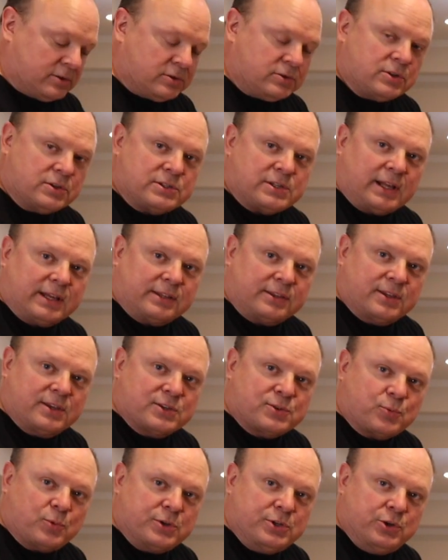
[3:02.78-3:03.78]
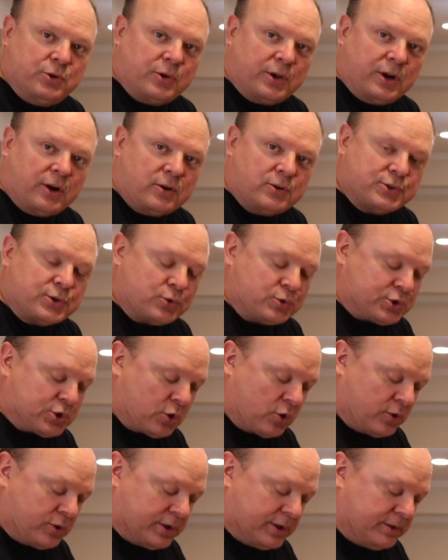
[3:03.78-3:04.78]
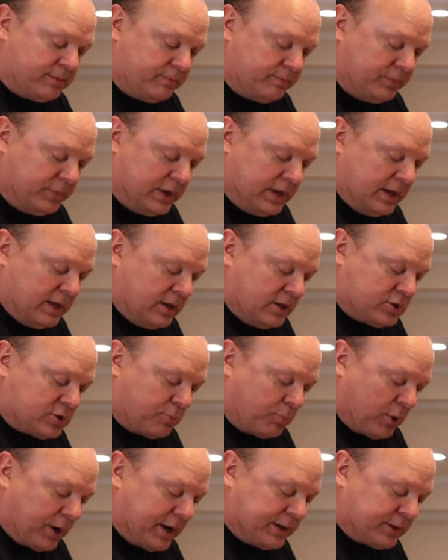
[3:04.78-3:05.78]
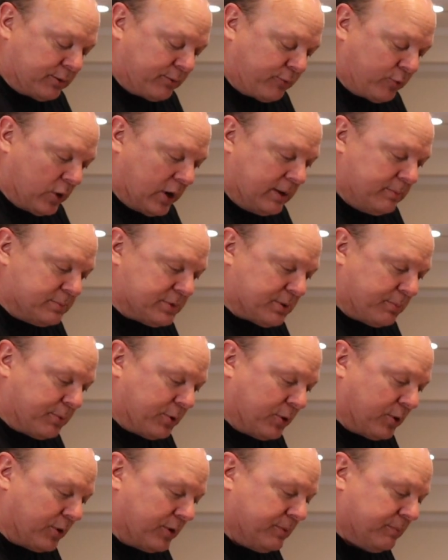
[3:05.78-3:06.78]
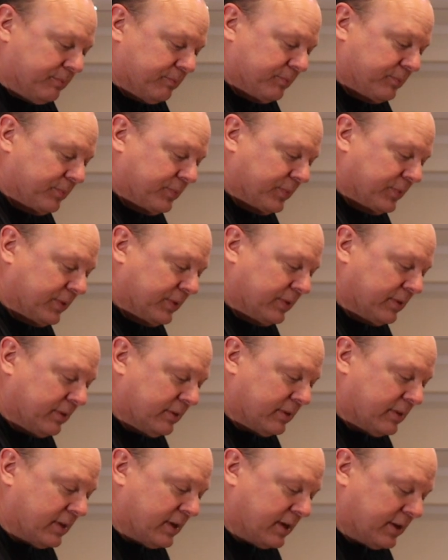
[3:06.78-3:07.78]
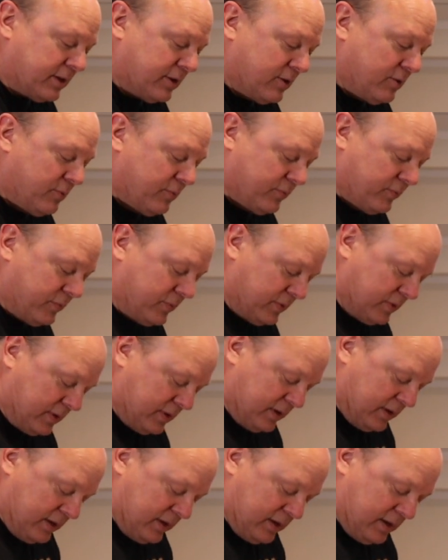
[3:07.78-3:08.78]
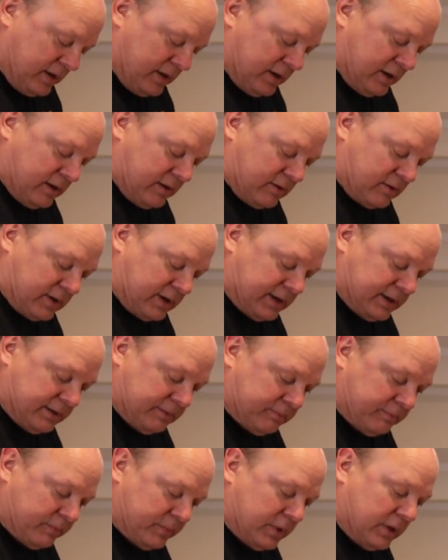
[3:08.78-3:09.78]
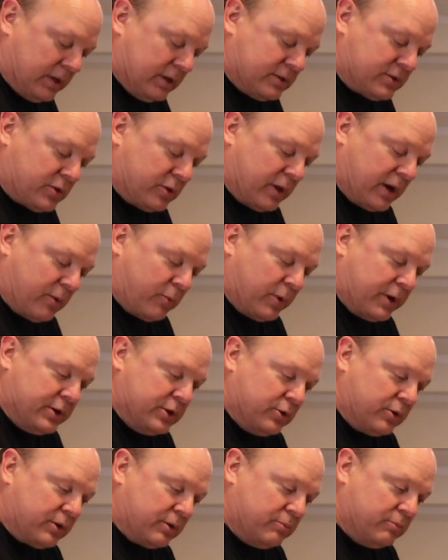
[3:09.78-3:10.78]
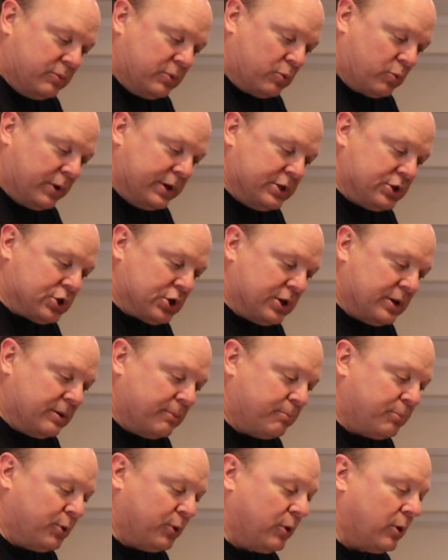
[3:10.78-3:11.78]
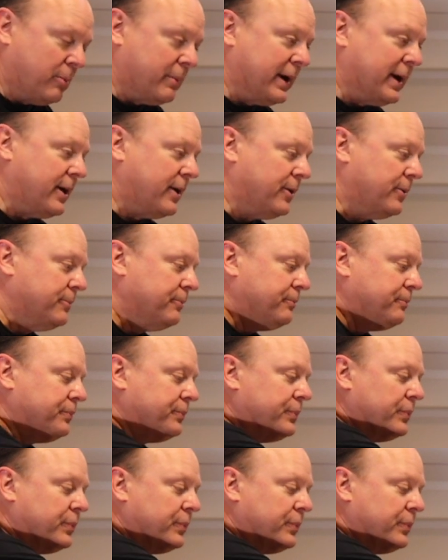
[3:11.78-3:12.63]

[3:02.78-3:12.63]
Just like this one, you can also turn it to break the frames apart. Thank you. Right? So that way you can reach in and pull them out.